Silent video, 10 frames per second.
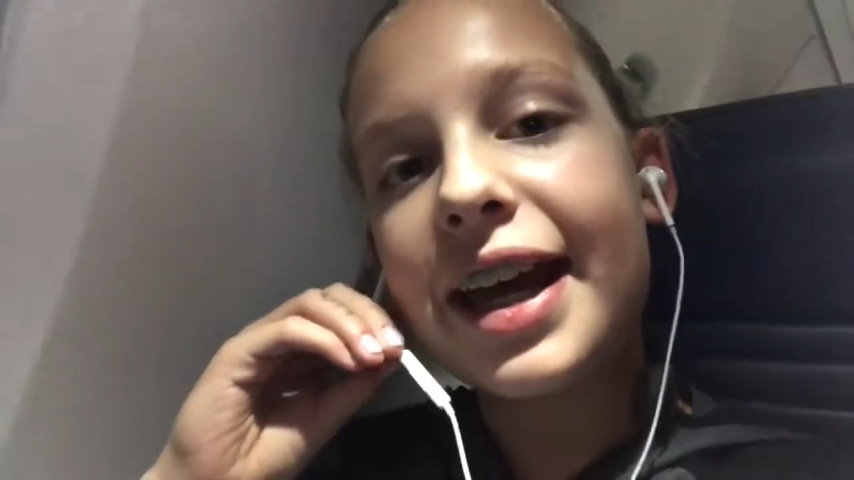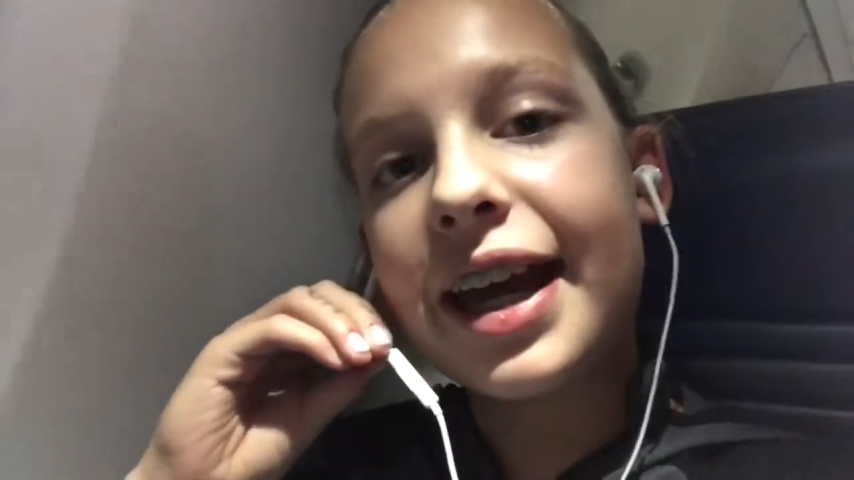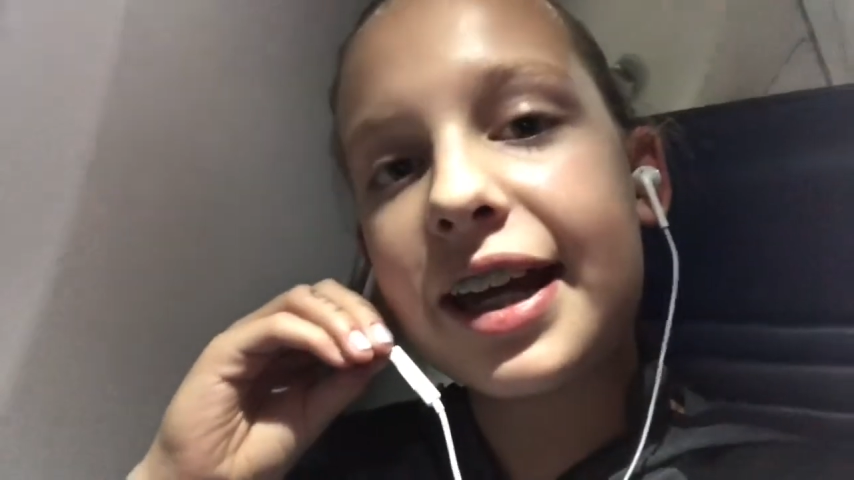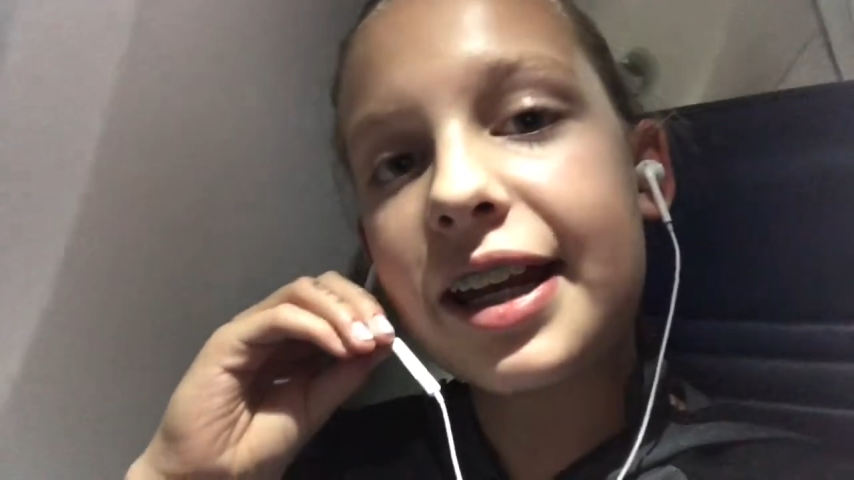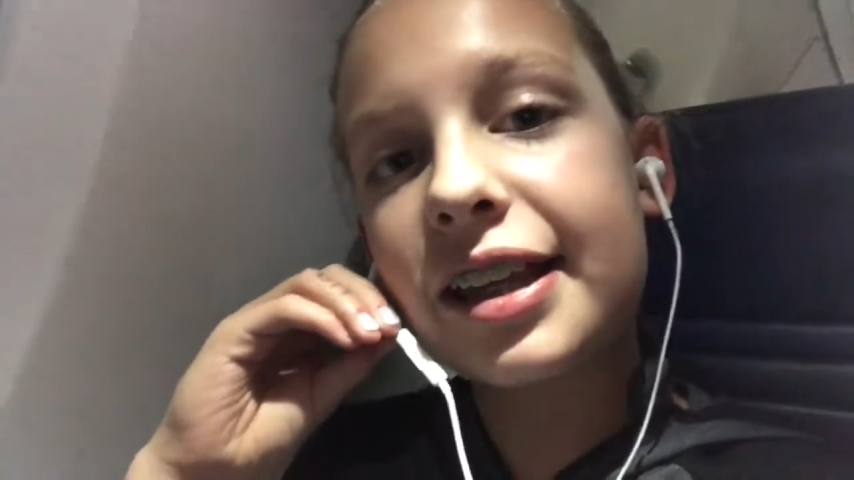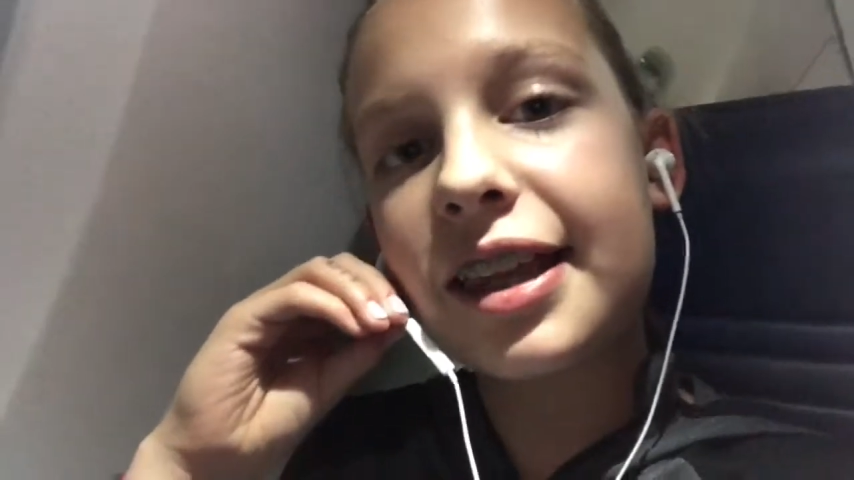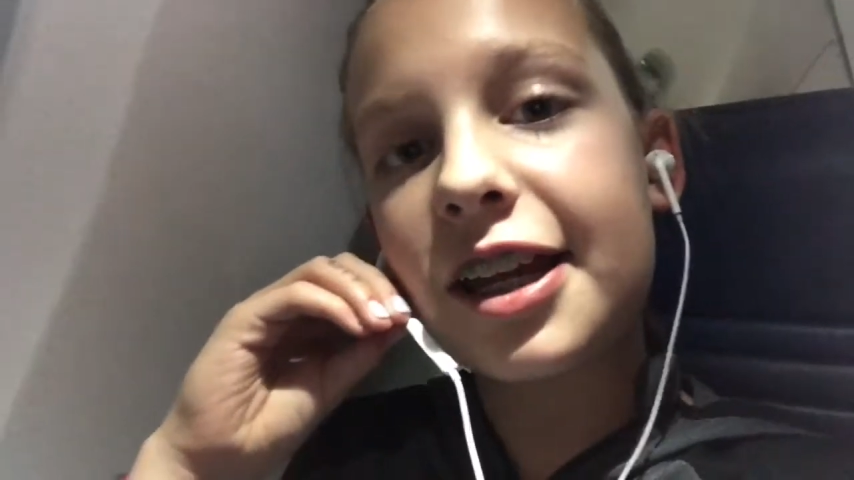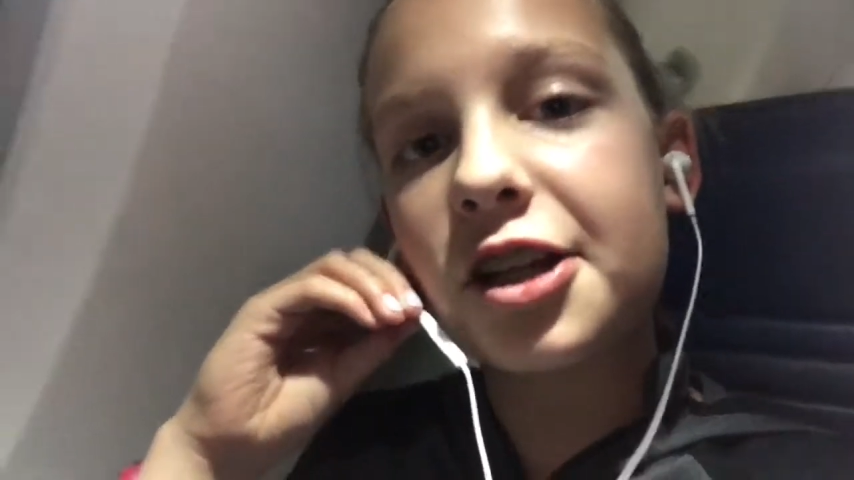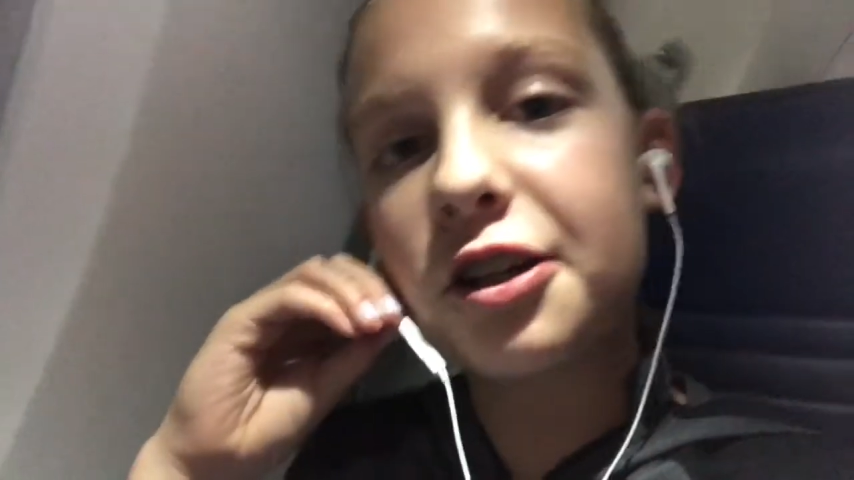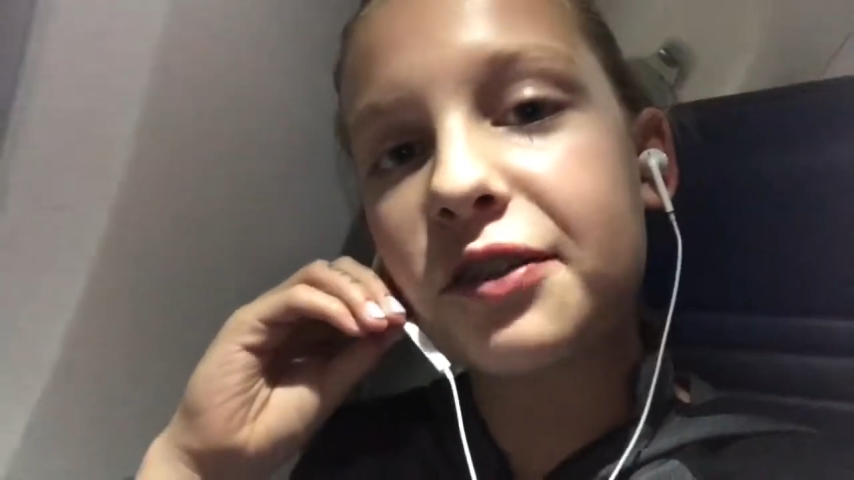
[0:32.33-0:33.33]
and hit that
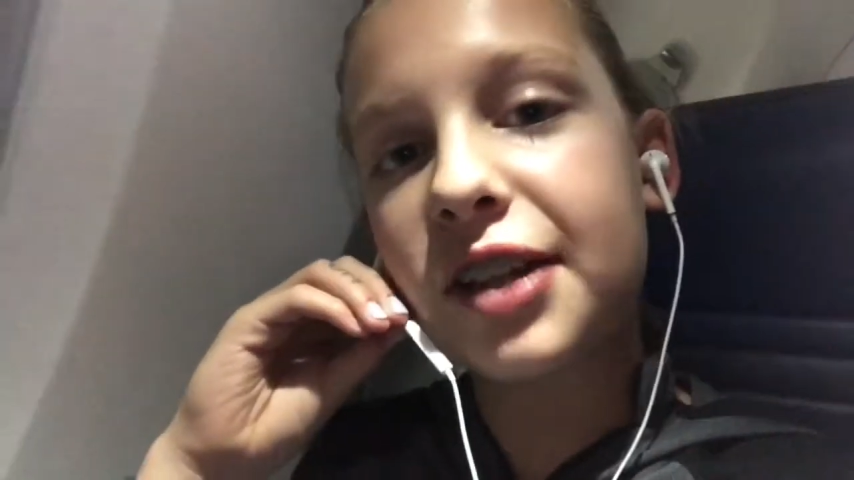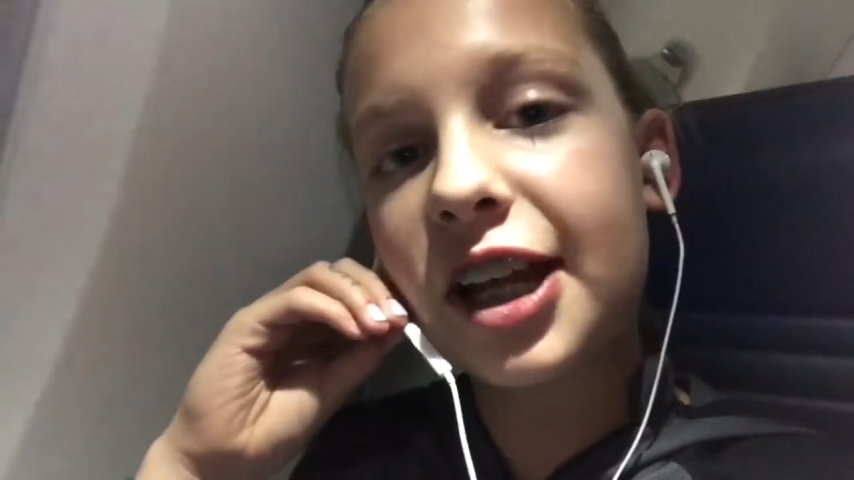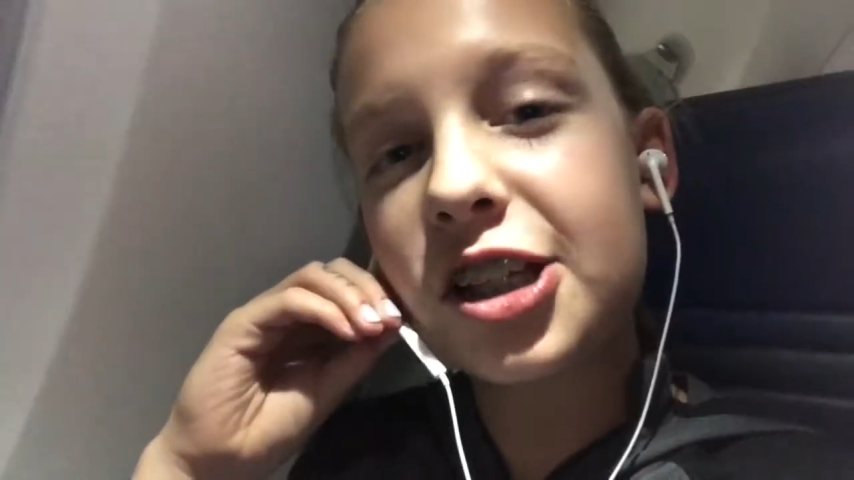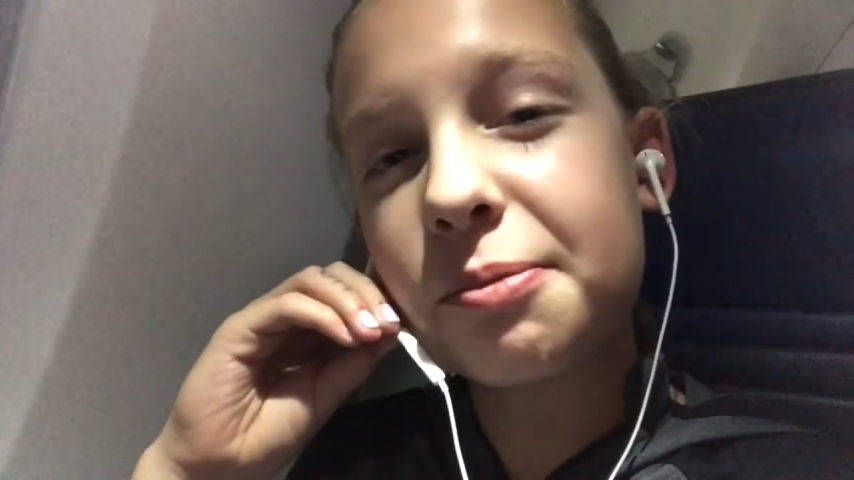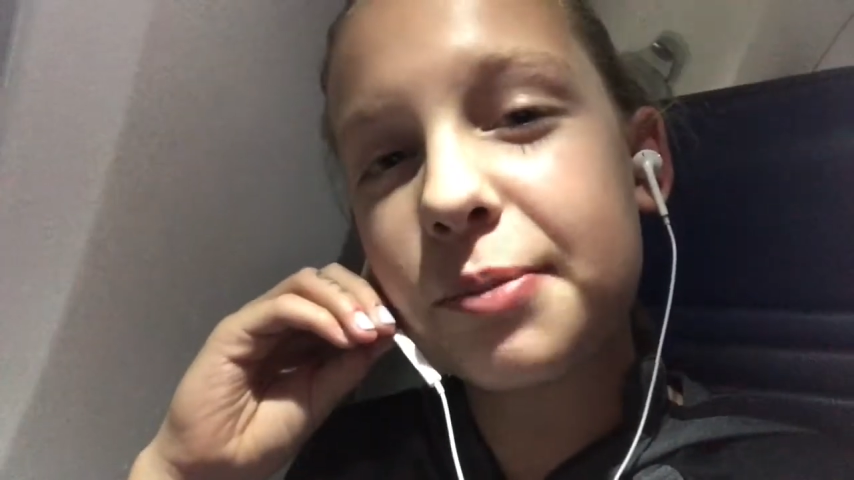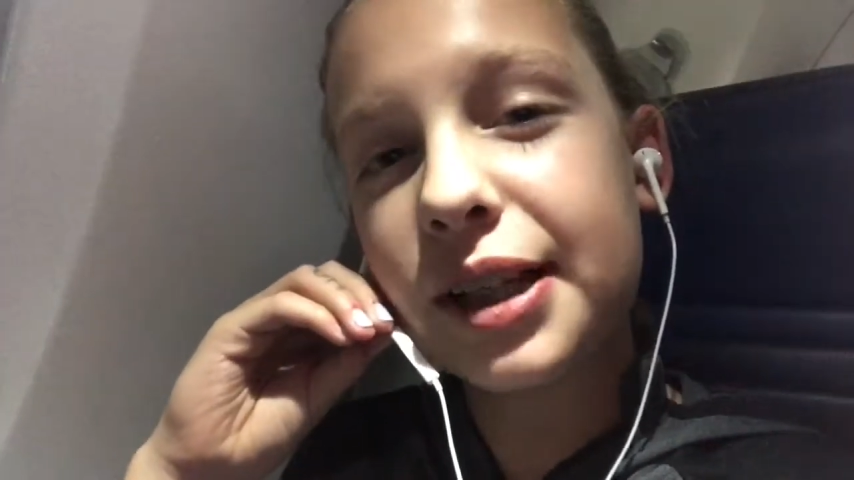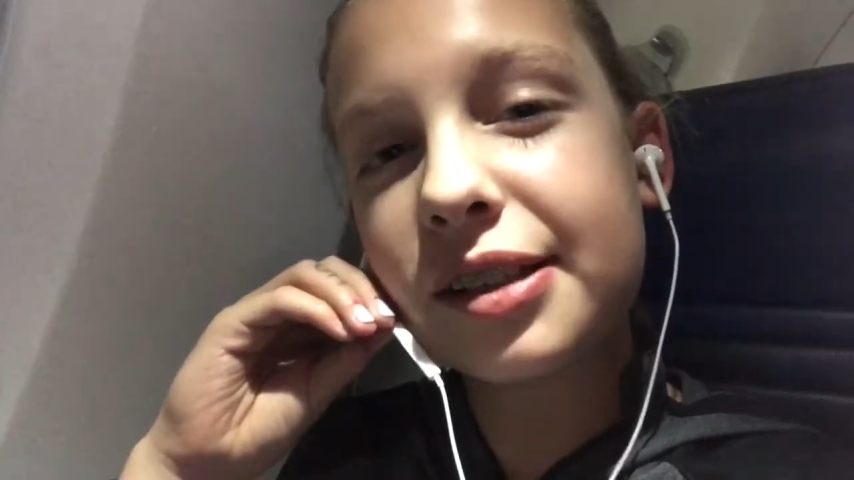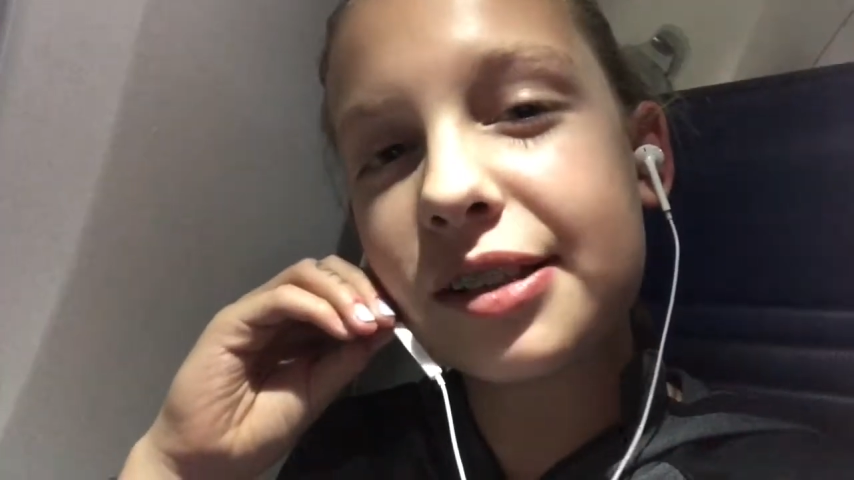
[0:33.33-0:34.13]
notification bell